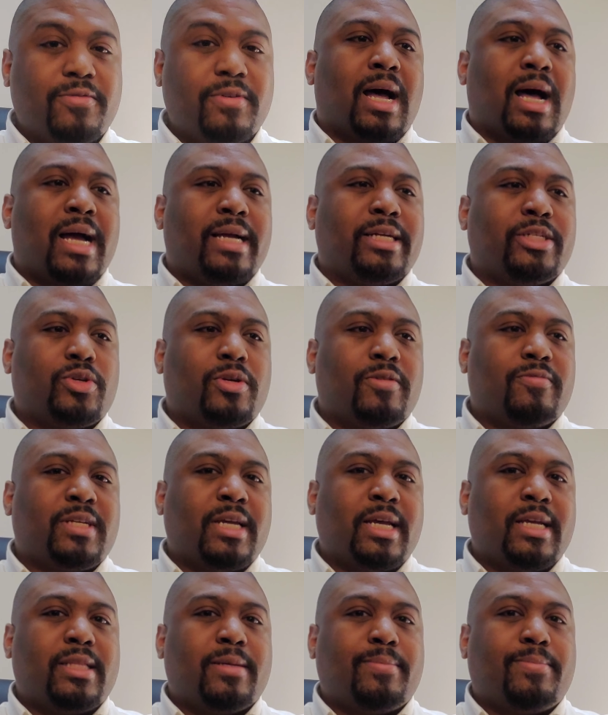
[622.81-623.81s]
I sort of
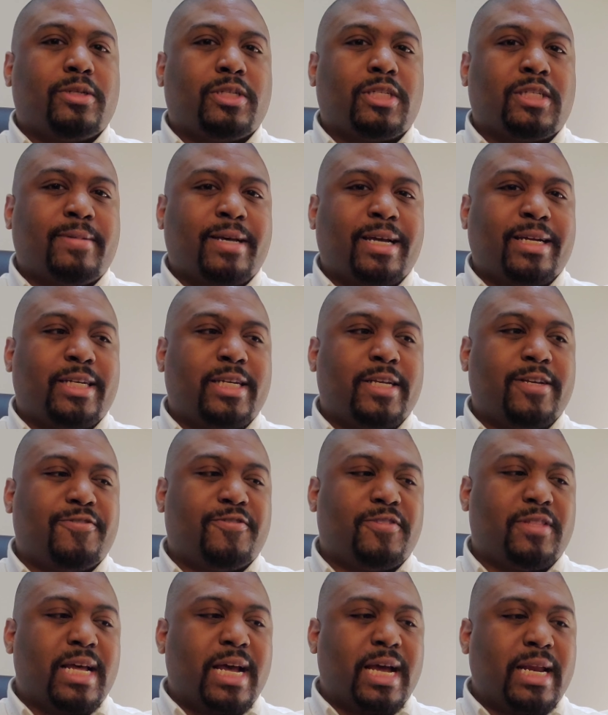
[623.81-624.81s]
take the
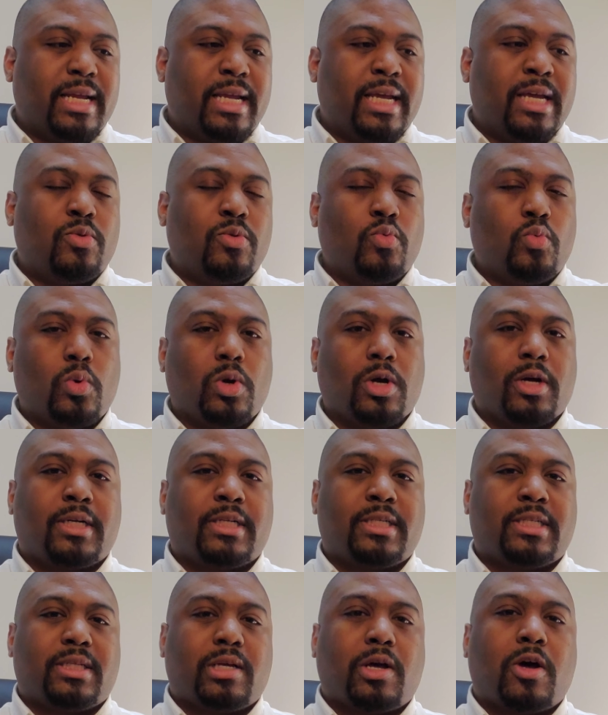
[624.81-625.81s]
perspective that it
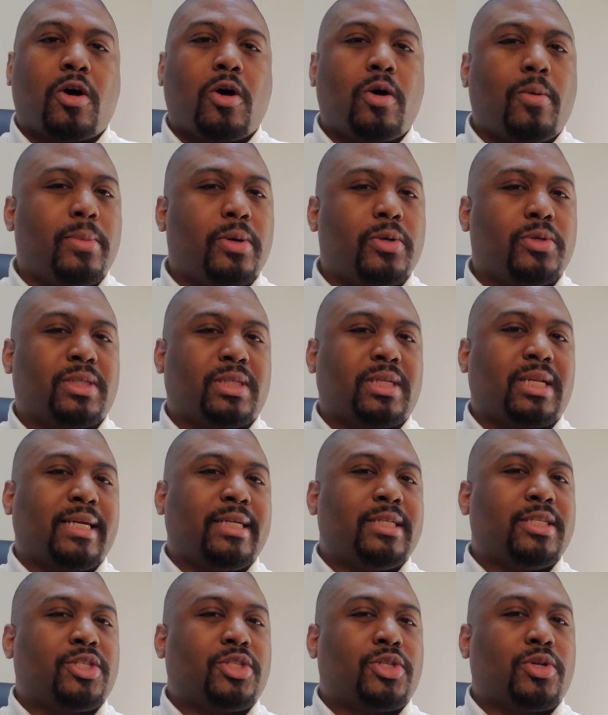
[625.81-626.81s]
works almost like
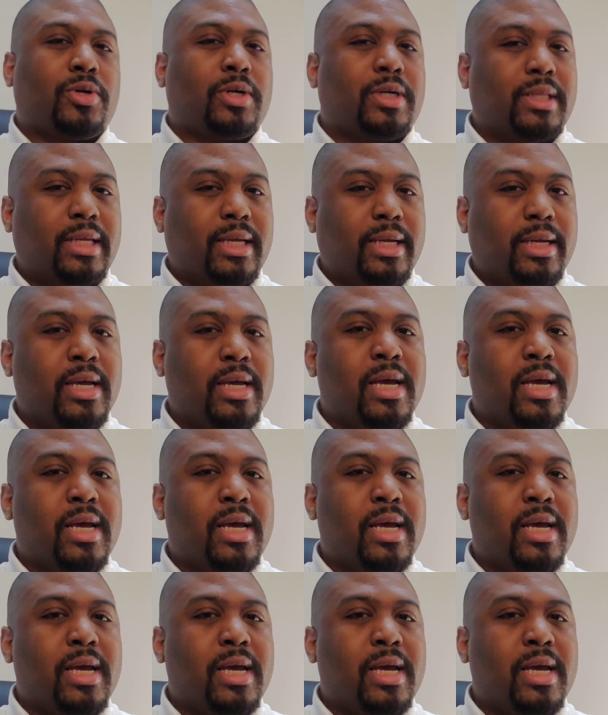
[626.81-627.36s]
circling.